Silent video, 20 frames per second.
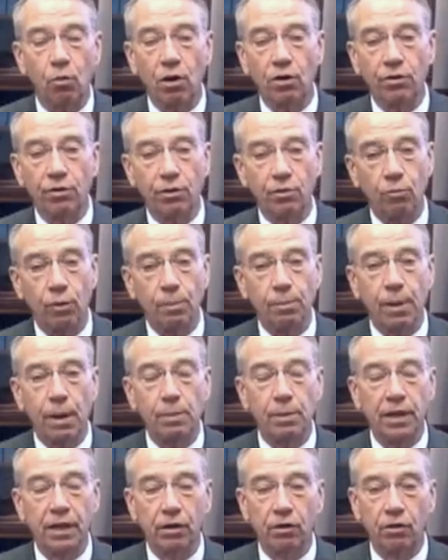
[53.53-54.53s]
whether
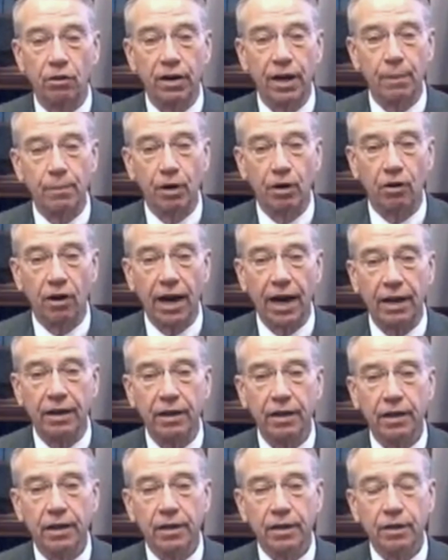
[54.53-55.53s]
Republican or Democrat,